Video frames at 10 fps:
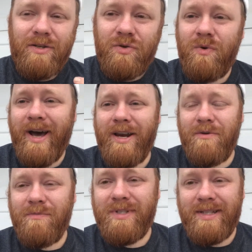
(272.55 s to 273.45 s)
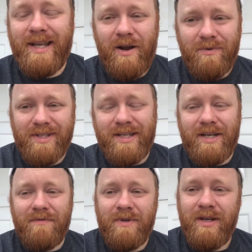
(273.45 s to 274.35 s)
two items that I
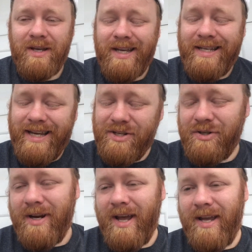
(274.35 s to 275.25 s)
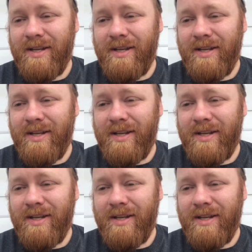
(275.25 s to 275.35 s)
received yesterday.